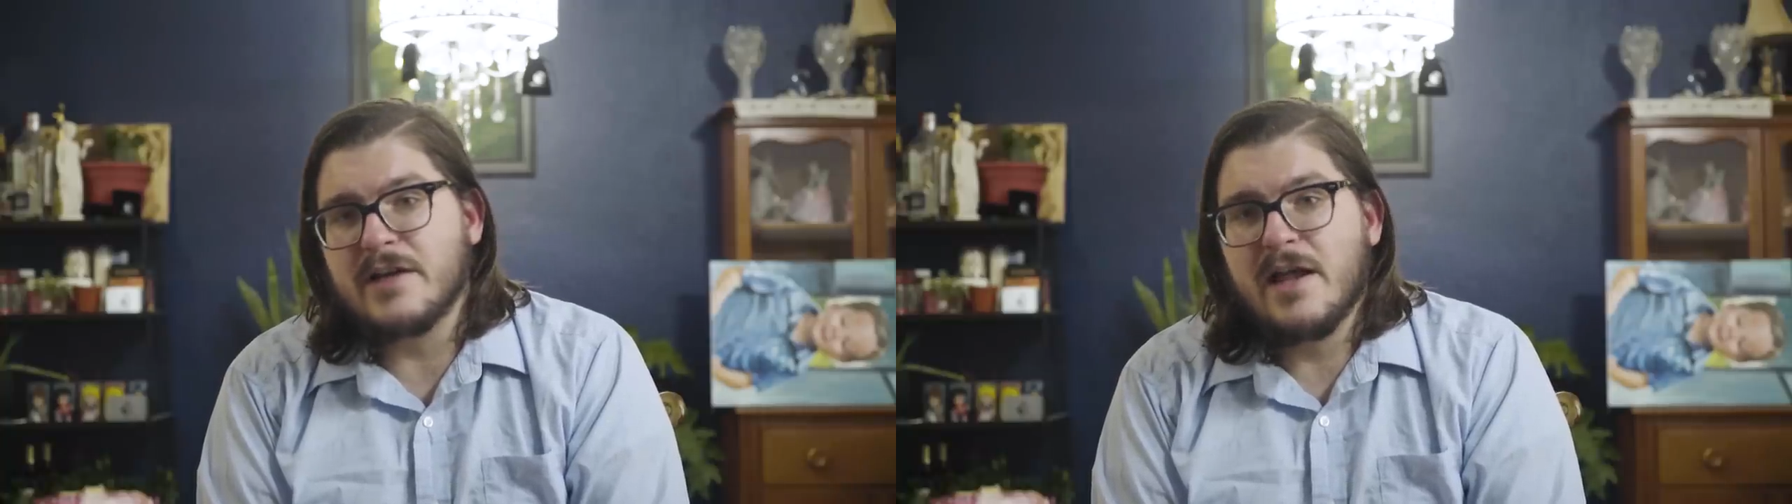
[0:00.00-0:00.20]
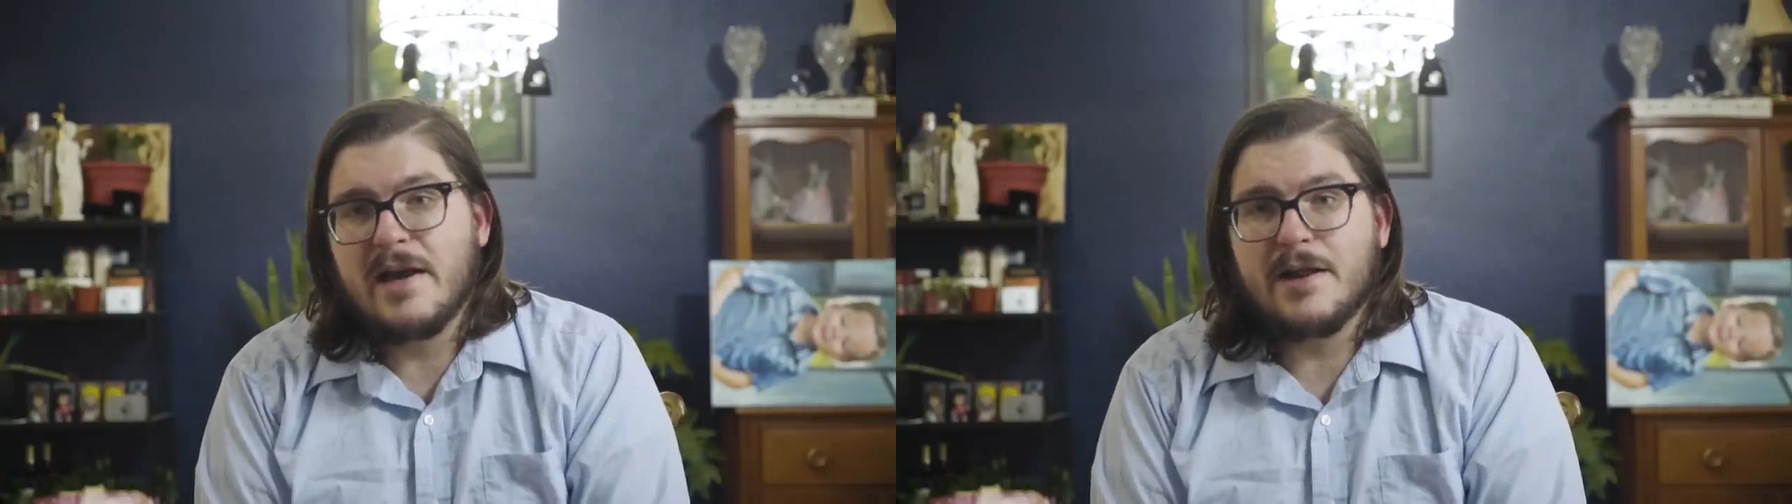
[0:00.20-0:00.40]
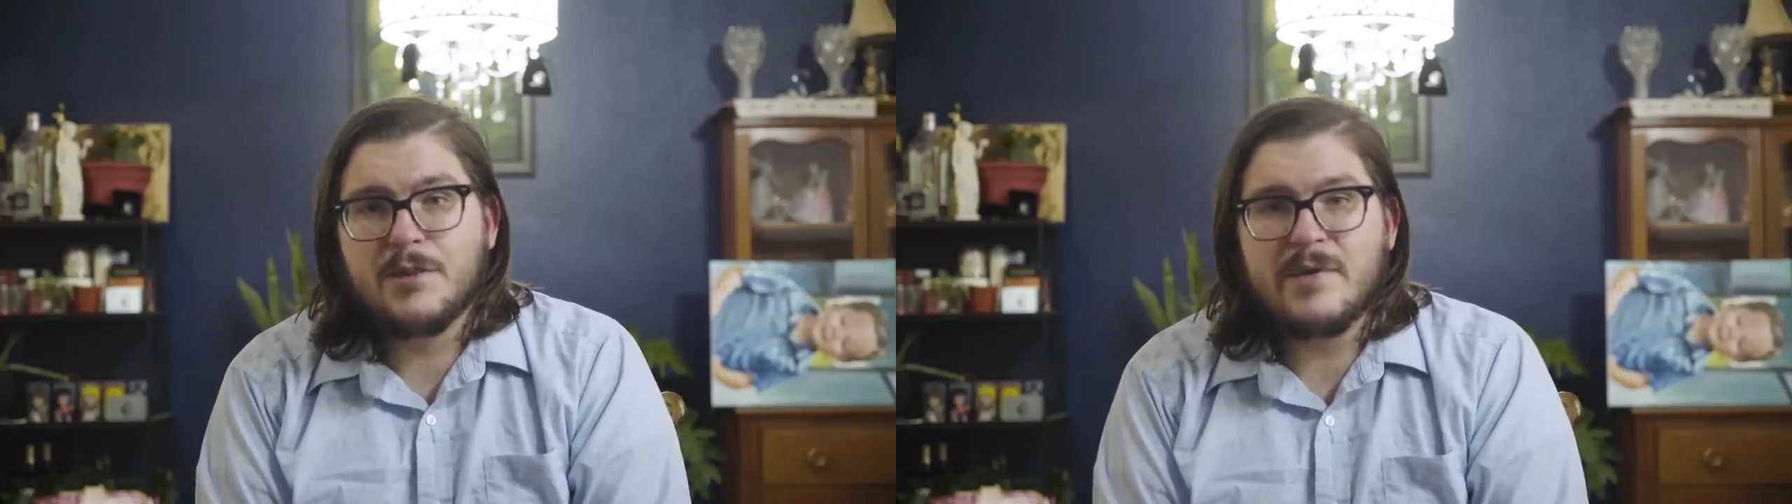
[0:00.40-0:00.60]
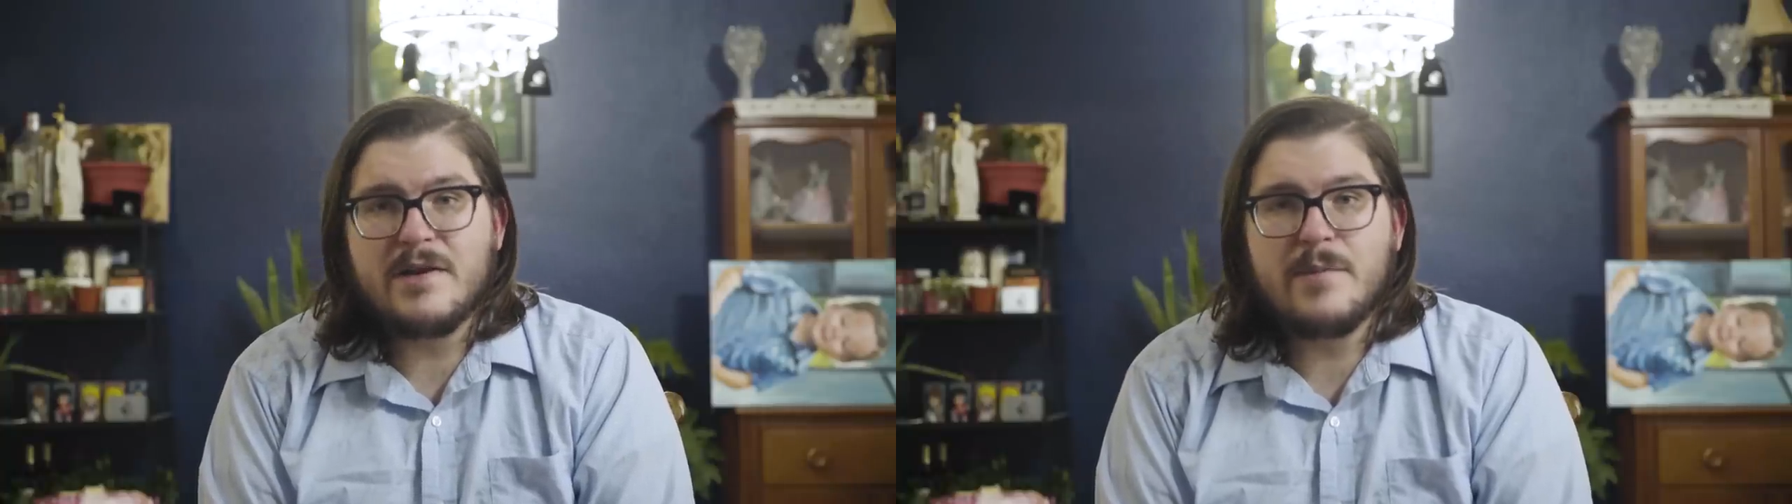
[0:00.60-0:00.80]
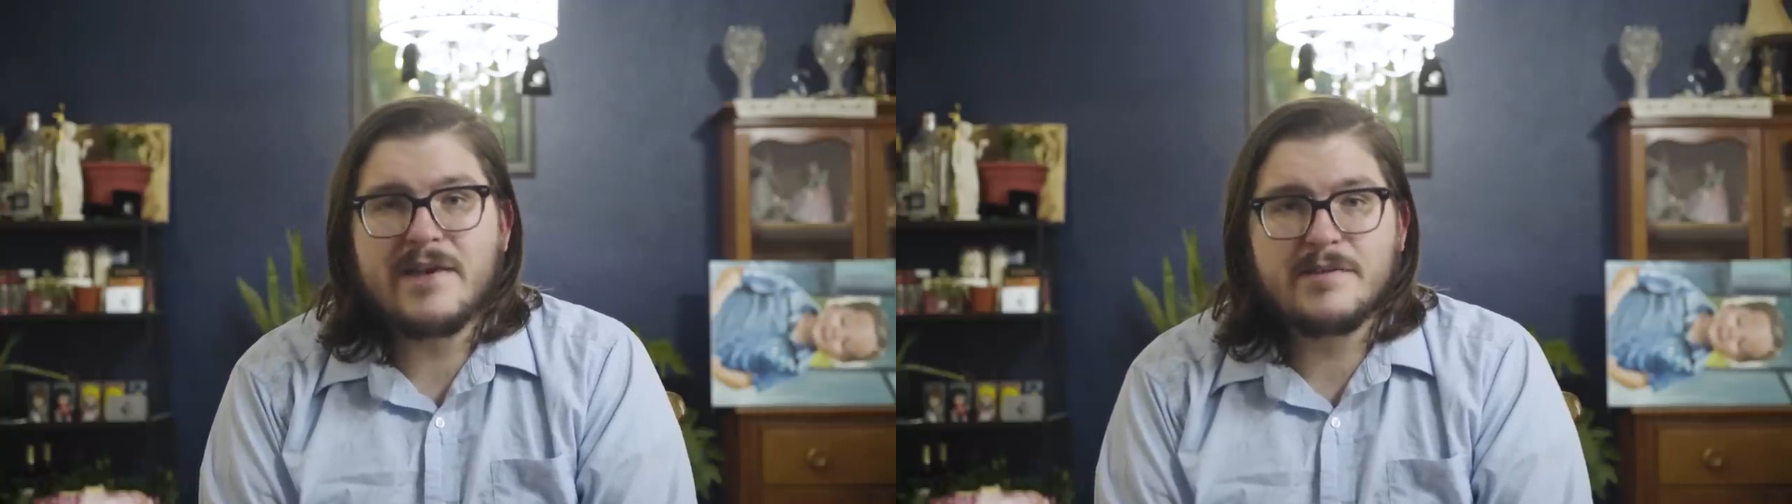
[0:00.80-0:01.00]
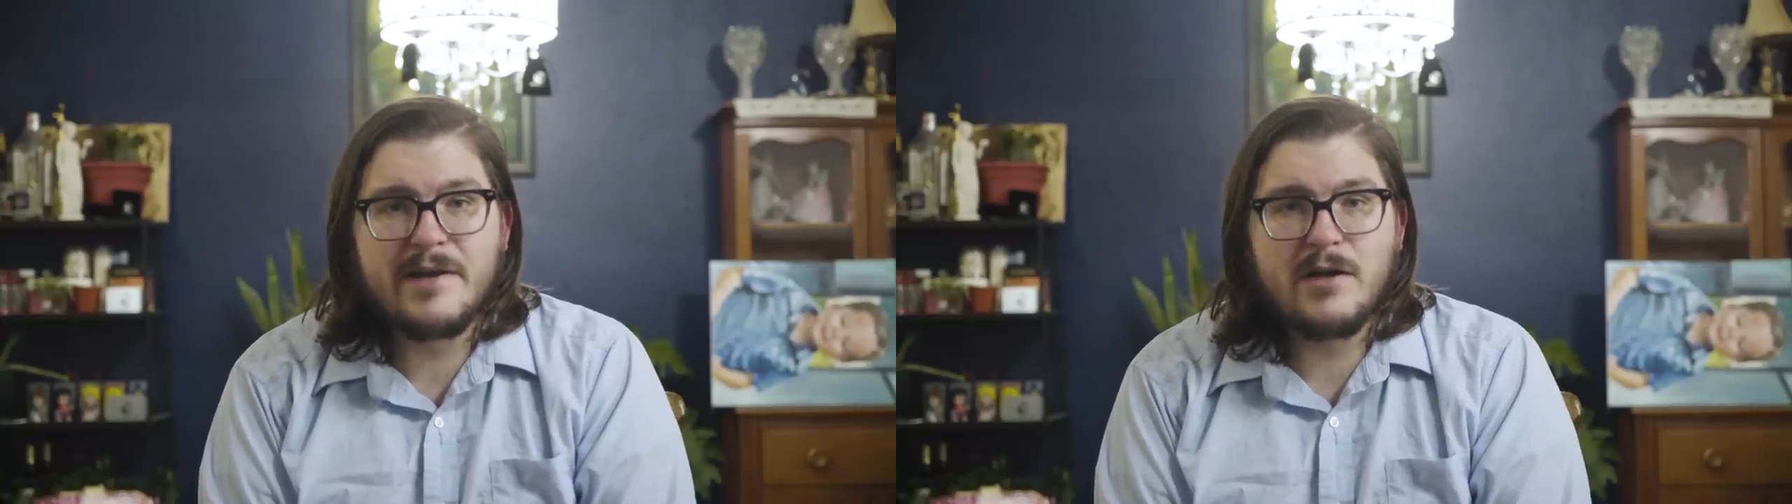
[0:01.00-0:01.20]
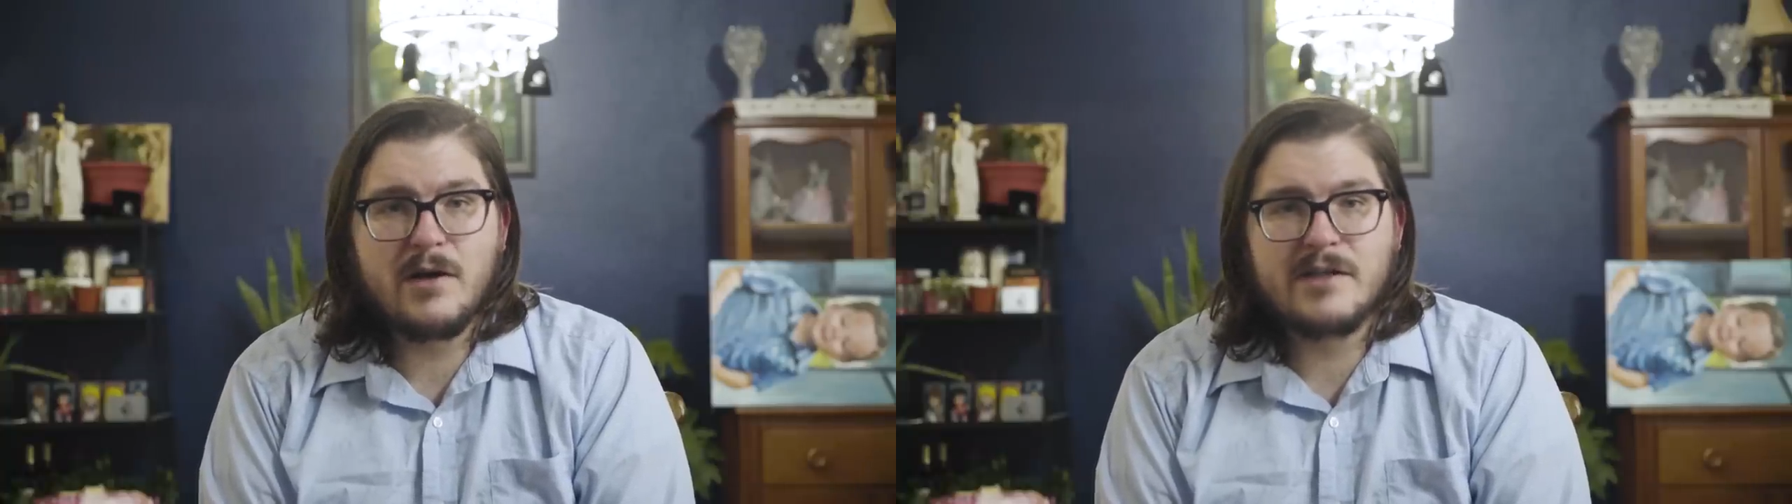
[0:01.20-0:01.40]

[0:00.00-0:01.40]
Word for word: and at 3, we get to pick an